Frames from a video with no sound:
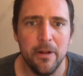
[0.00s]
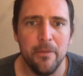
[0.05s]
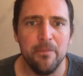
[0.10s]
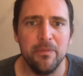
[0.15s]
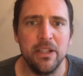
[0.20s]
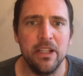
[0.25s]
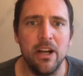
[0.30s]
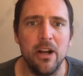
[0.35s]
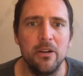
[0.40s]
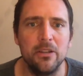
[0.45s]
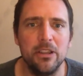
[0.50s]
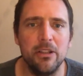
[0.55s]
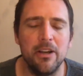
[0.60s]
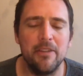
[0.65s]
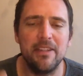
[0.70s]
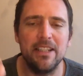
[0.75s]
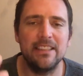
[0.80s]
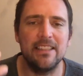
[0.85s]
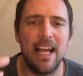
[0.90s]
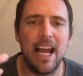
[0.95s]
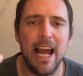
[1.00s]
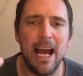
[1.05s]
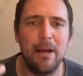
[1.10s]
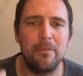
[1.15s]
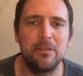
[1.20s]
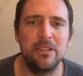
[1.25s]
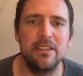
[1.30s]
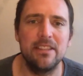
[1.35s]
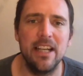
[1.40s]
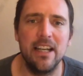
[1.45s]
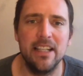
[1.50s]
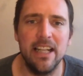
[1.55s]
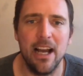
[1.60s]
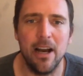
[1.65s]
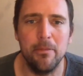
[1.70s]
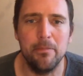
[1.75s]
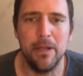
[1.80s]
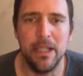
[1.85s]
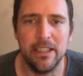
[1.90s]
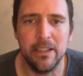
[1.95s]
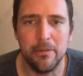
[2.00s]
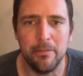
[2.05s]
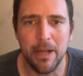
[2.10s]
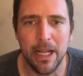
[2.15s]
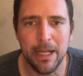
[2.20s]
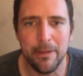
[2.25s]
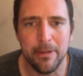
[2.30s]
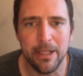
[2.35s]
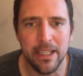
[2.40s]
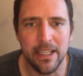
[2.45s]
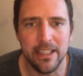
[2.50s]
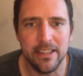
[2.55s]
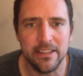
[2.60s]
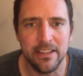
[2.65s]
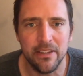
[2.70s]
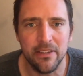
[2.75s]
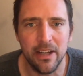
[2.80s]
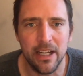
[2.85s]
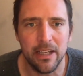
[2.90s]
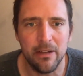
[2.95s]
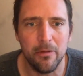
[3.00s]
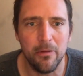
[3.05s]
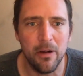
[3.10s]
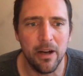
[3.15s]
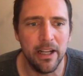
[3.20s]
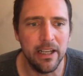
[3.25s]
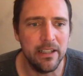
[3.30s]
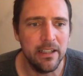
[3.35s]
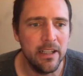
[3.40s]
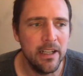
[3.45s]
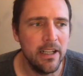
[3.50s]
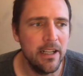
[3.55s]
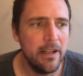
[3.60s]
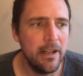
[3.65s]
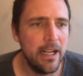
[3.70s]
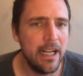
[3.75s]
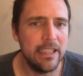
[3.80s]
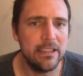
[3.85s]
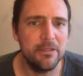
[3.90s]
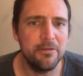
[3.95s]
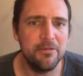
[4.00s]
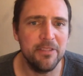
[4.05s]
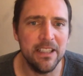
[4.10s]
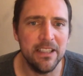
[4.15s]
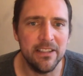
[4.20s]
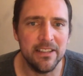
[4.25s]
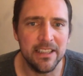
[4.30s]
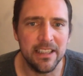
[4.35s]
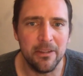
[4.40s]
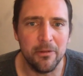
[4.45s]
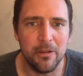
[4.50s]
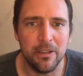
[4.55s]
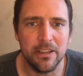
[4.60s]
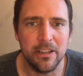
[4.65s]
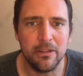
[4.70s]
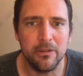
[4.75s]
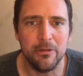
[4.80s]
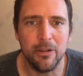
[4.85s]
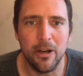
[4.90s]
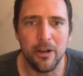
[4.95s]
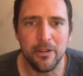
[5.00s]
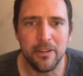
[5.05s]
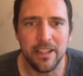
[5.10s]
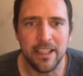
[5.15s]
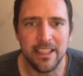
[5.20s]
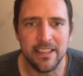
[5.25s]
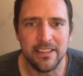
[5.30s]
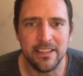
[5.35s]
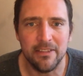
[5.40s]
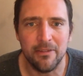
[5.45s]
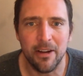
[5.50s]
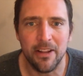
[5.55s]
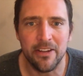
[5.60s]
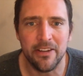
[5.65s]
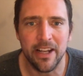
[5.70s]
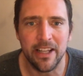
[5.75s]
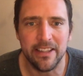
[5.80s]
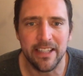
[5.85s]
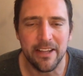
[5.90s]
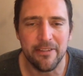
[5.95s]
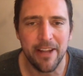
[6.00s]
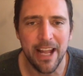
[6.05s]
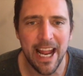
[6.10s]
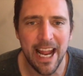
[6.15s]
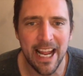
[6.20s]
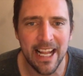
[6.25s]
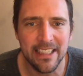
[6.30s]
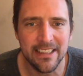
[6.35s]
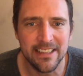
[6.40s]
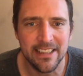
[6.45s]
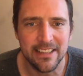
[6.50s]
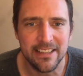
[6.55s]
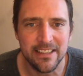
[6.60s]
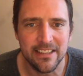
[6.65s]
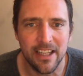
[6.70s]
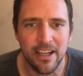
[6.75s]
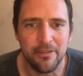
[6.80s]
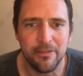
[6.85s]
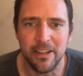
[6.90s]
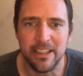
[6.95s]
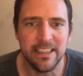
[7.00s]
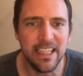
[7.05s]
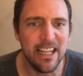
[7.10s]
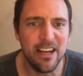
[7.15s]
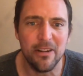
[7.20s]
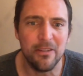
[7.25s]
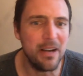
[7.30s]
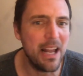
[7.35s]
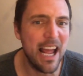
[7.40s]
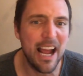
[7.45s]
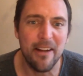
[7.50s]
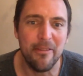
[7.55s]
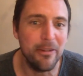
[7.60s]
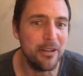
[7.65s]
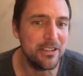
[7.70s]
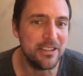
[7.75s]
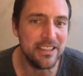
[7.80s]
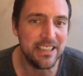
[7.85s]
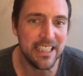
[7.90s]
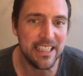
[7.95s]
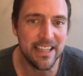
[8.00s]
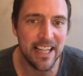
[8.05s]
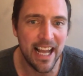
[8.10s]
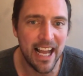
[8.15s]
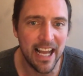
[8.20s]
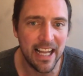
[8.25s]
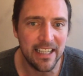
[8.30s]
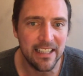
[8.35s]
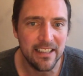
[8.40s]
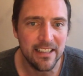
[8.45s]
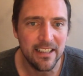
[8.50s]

You know, you have these apps to tell you how big your baby is and like what it's feeling and what the growth is and whether or not they have hands and stuff. Like they don't ever see that